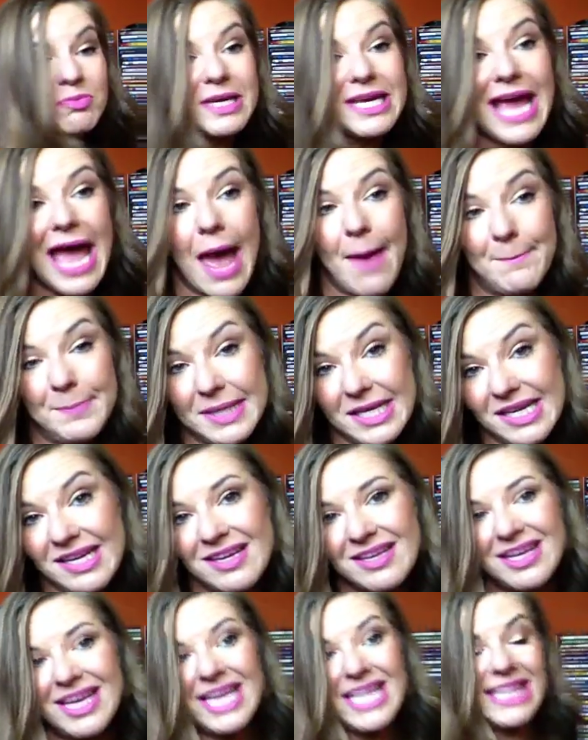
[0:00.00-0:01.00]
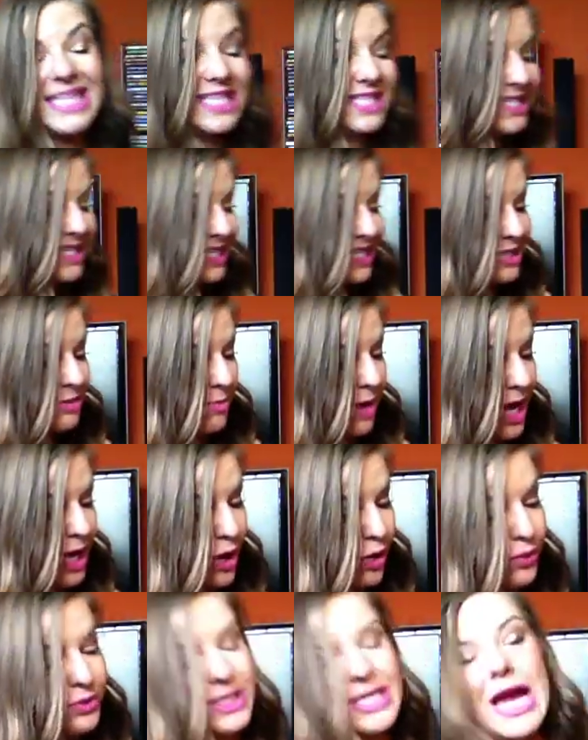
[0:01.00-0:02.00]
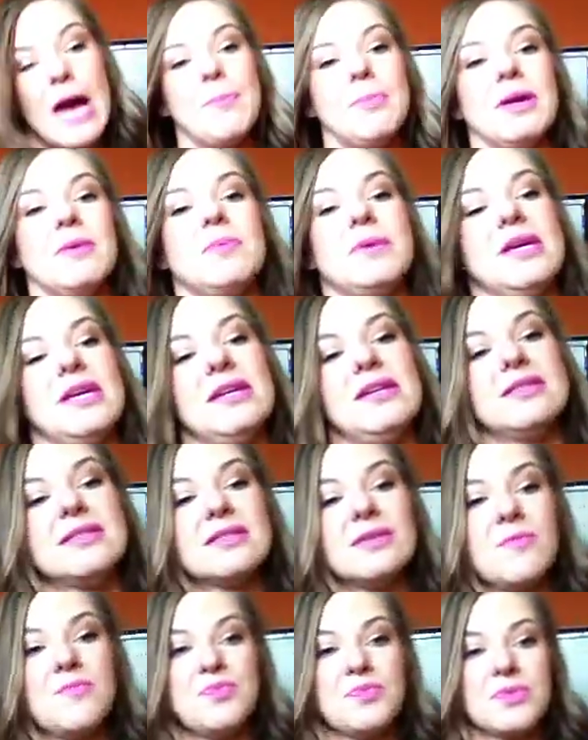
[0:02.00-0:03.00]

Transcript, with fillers: be Epi, and this is my only Epi piece,